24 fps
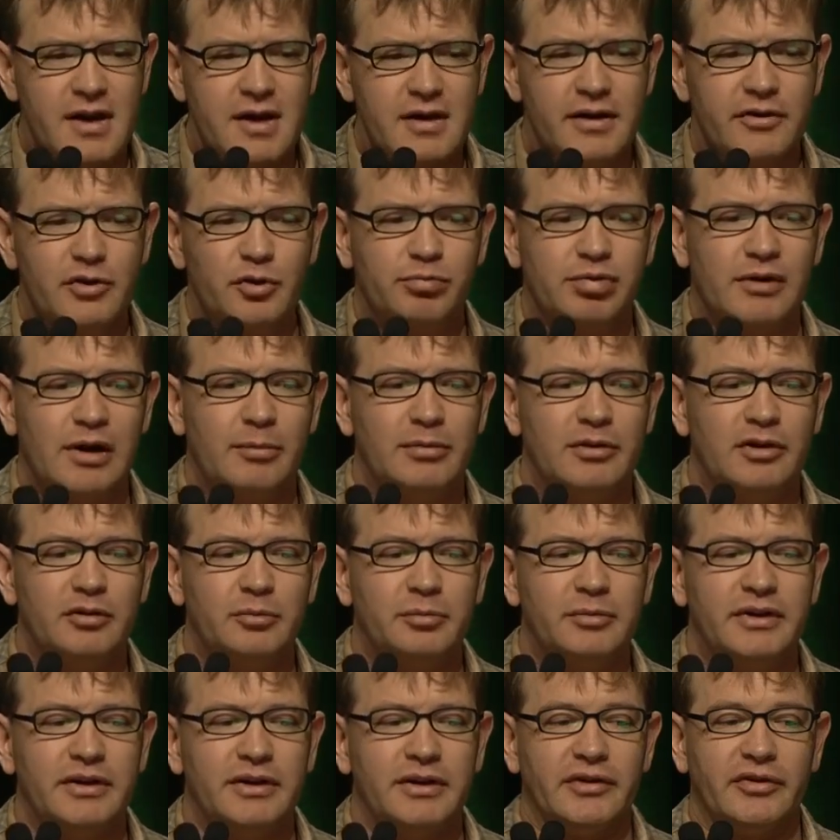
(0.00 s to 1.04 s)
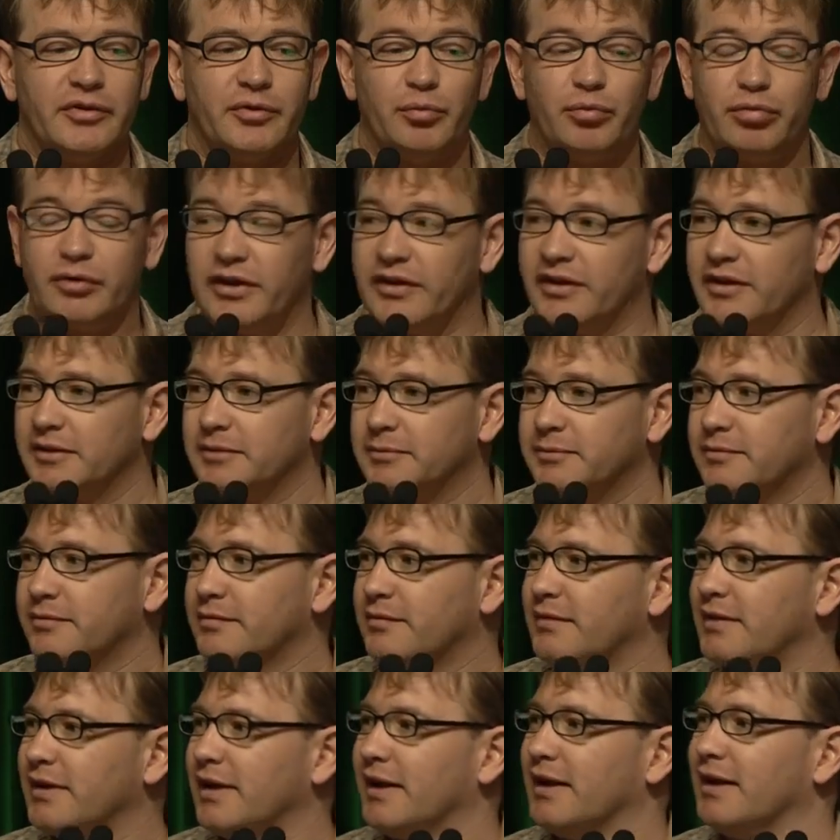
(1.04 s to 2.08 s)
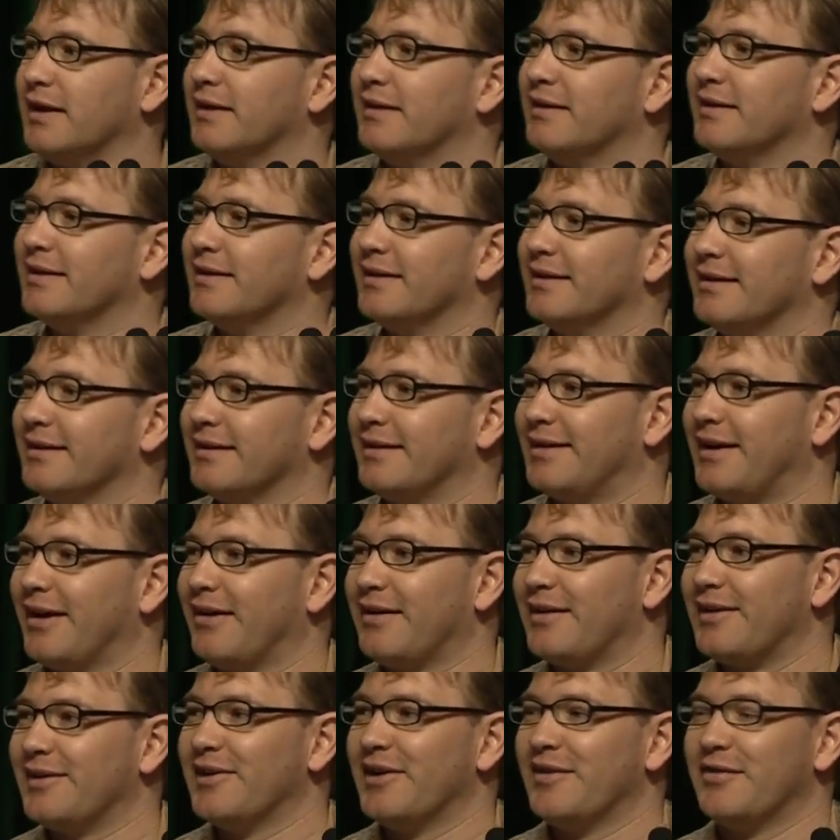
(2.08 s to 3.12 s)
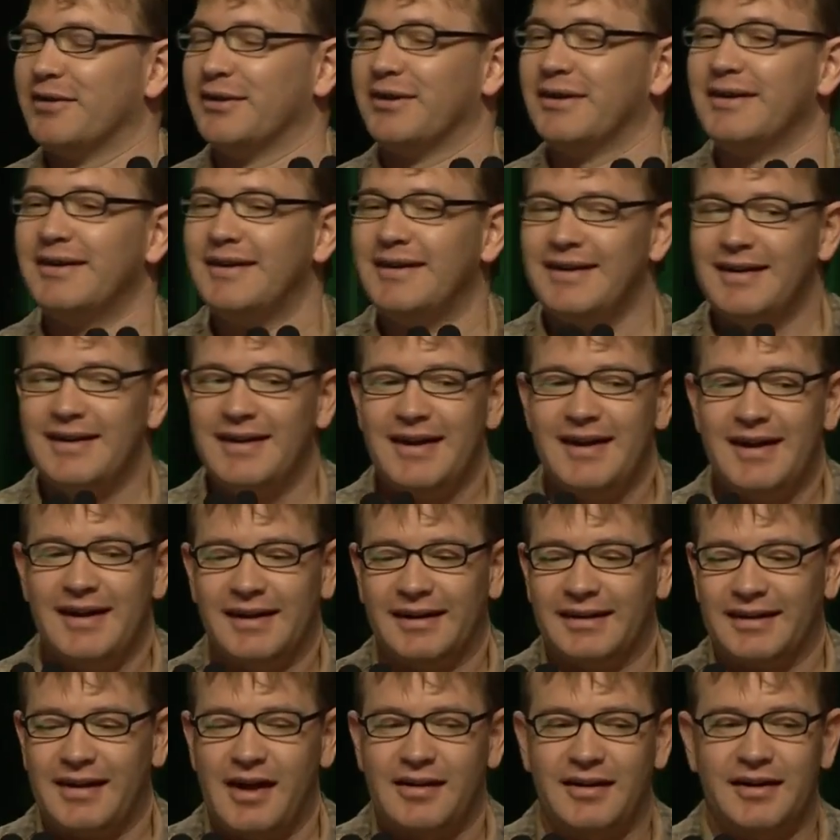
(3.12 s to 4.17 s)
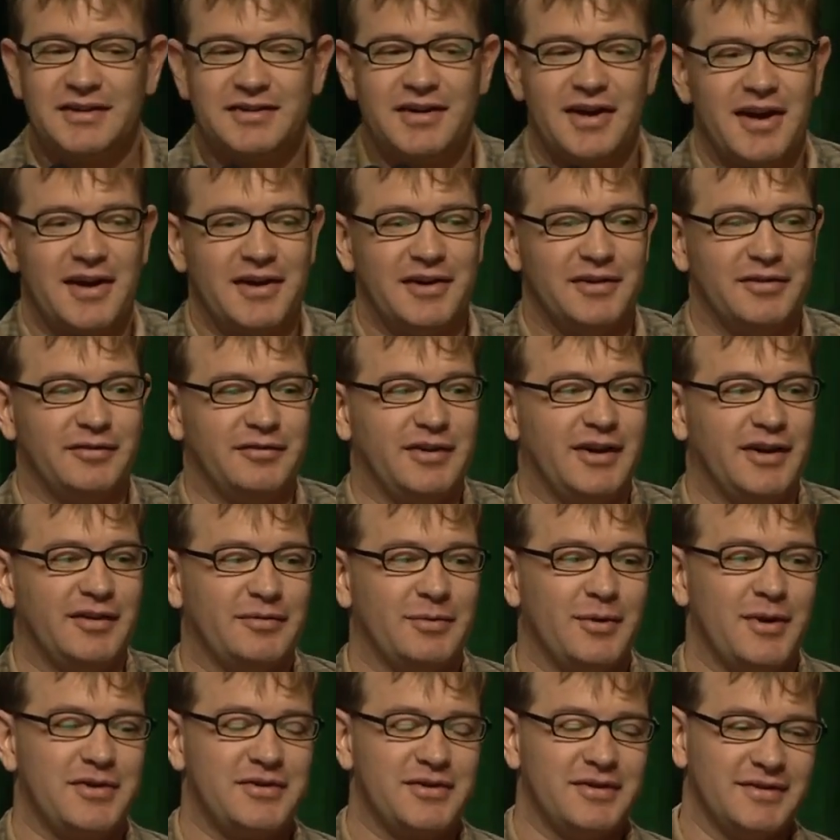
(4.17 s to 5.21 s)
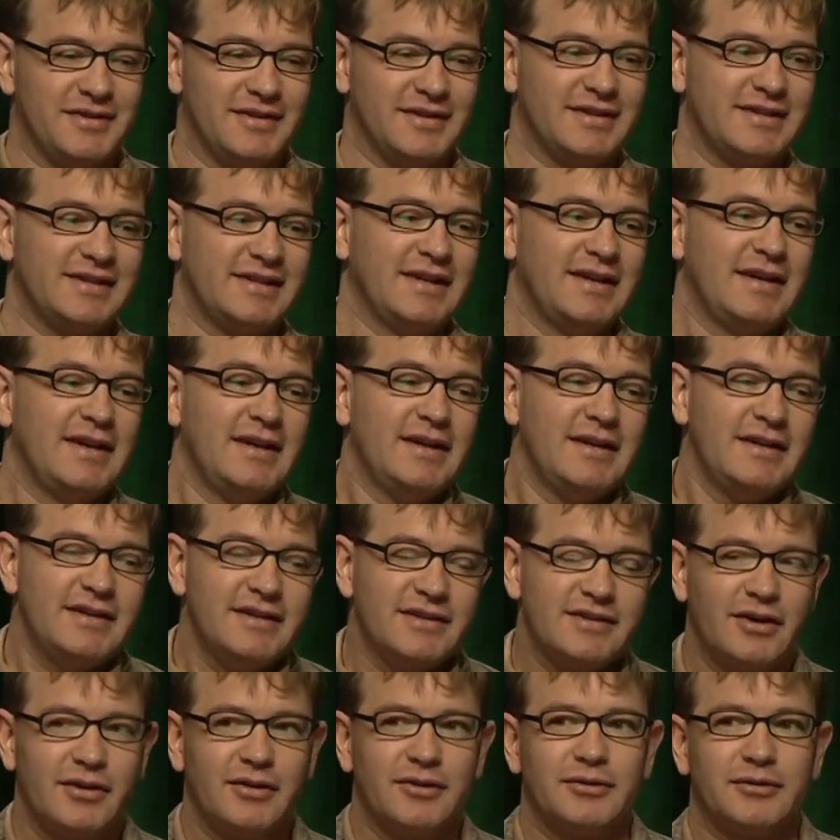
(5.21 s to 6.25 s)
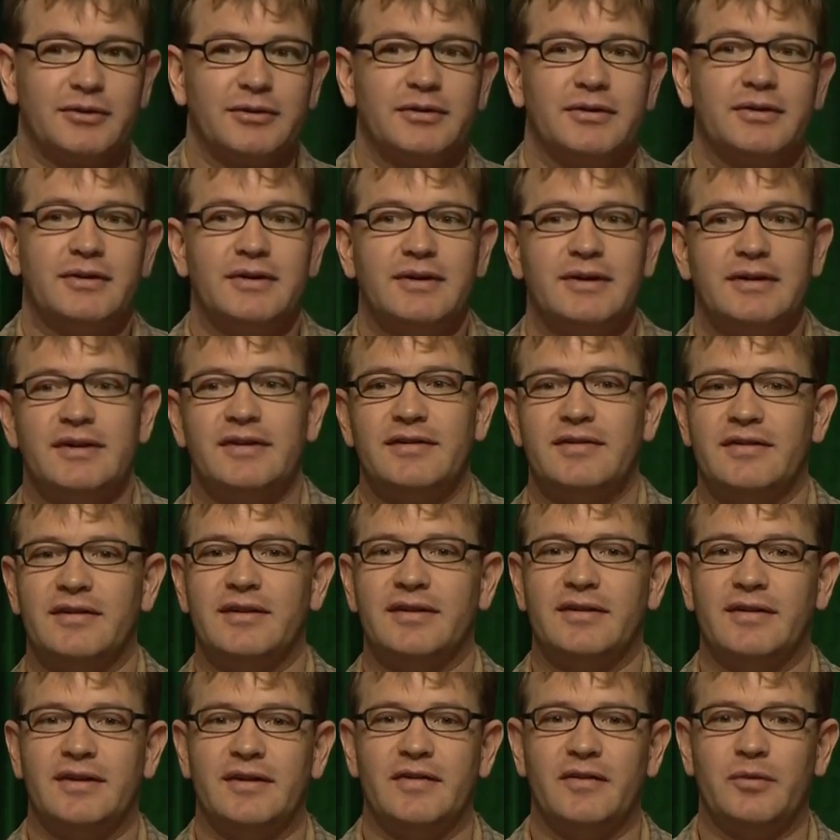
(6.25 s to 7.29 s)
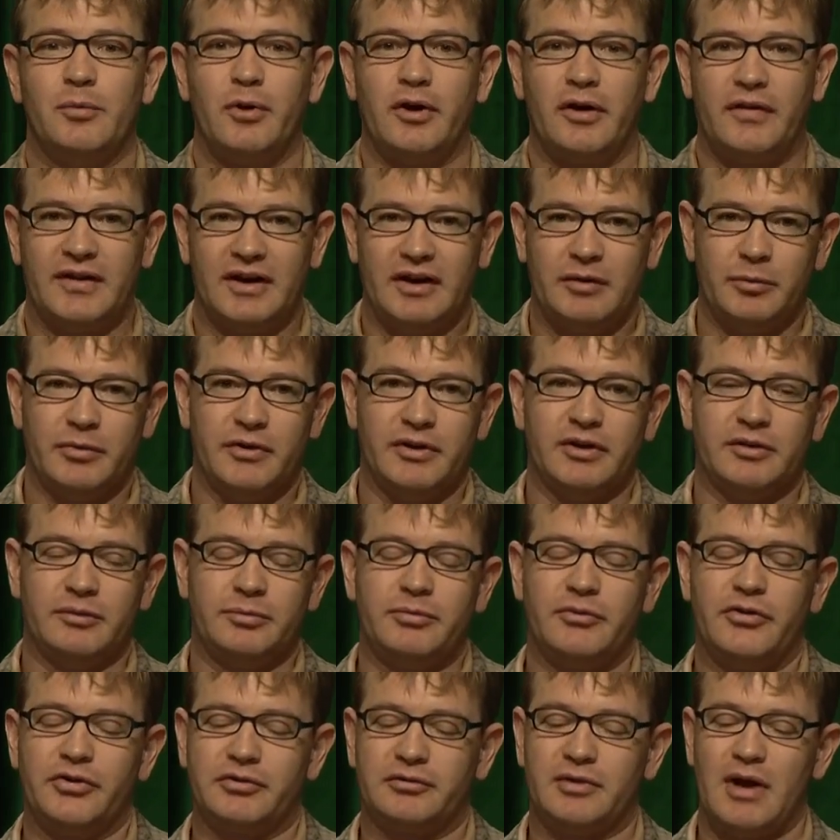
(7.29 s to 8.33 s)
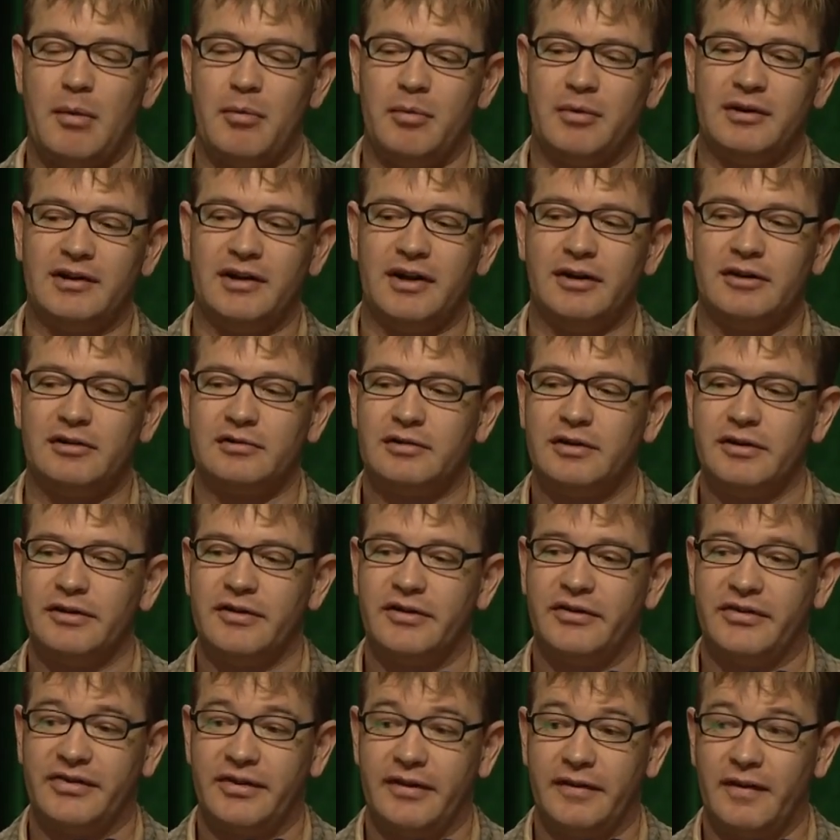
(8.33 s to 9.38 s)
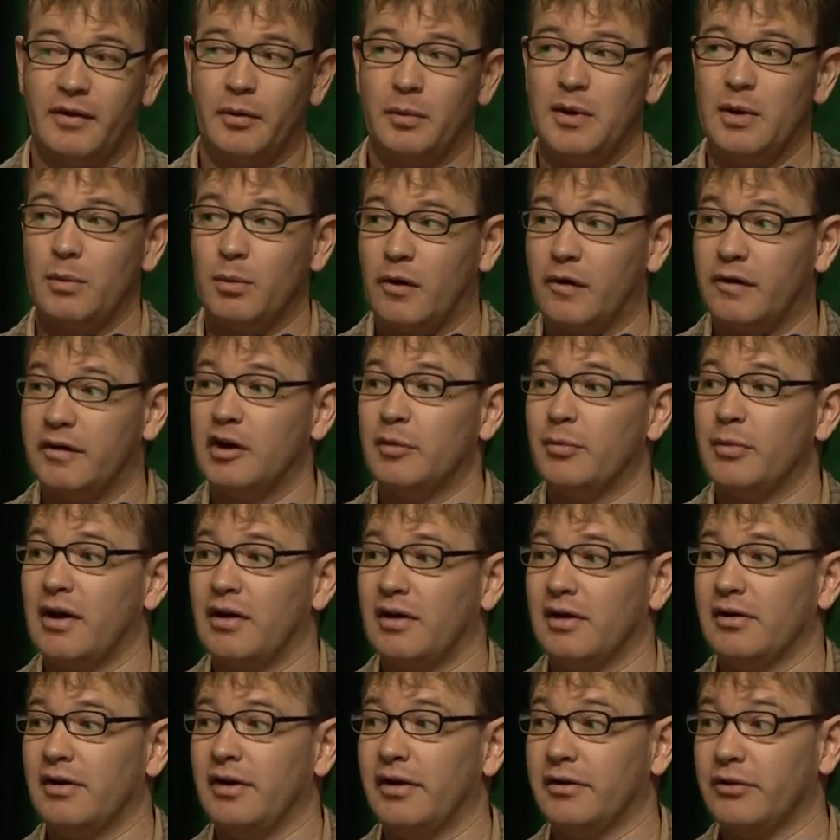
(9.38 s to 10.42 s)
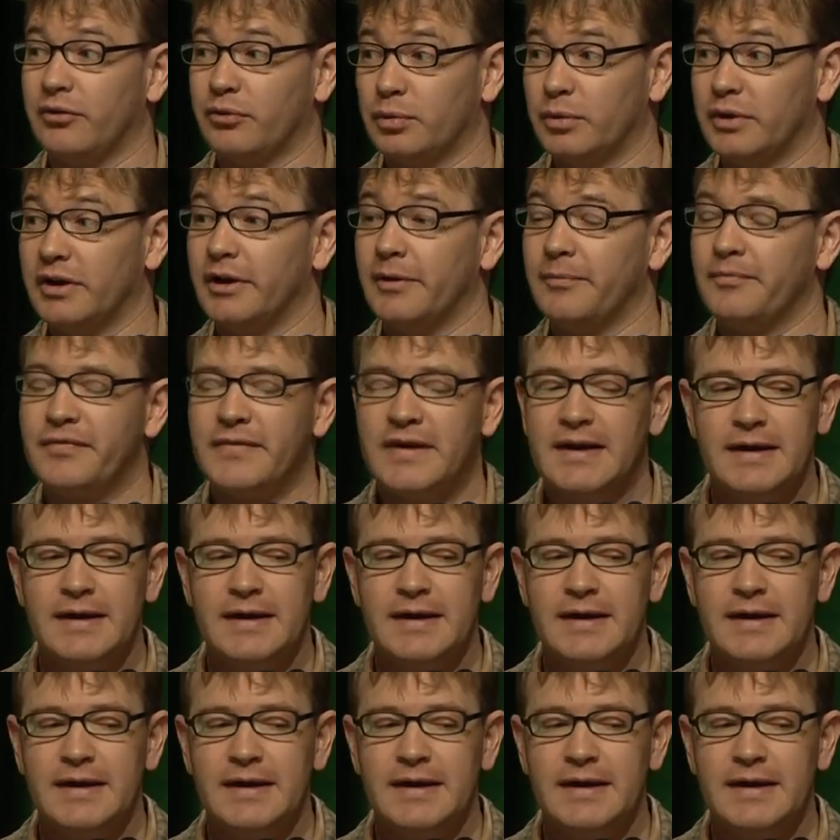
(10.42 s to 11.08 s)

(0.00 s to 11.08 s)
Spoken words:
Another problem is breathing, and Gary Glover and Katie Chang have worked on this. So in the work that I'm going to describe a bit later on, this is something that we worried about a lot as well.